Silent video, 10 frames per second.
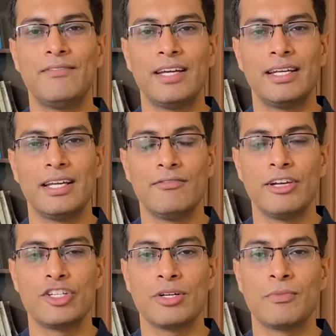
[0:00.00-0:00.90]
when
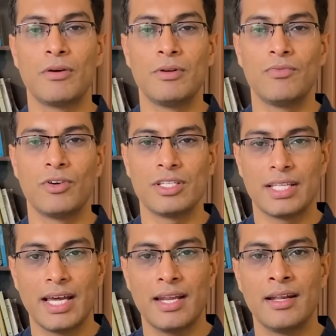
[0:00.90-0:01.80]
inflation problem was
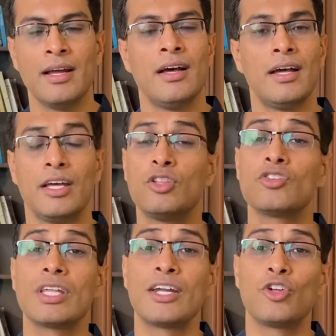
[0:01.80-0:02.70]
there,
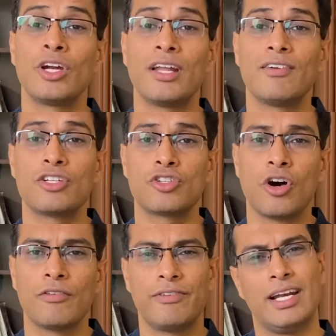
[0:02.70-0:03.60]
Hindustan Unilever
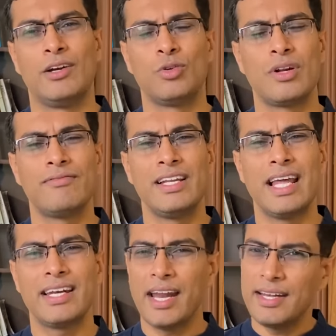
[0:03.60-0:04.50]
stock fell to roughly
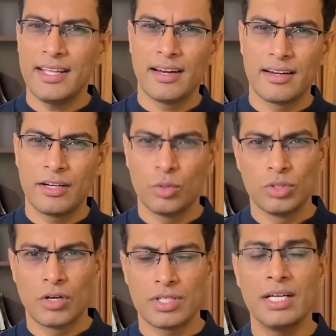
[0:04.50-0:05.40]
like
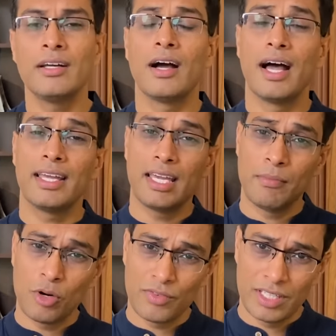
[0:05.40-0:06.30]
1900-2000. I
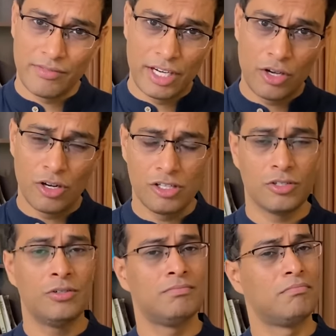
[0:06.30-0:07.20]
came out with the video
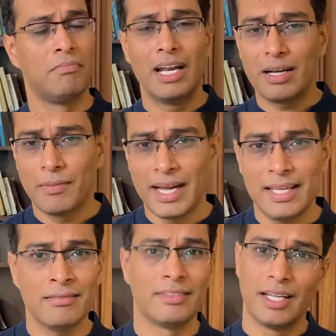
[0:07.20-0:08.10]
also, bulk
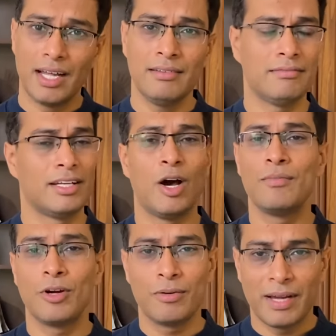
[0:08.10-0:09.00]
buying done. Now
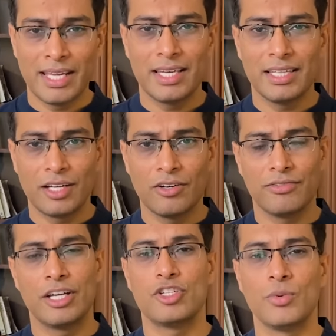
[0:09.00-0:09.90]
I'm not buying anything
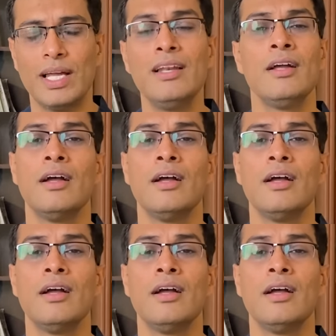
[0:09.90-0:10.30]
of HUL.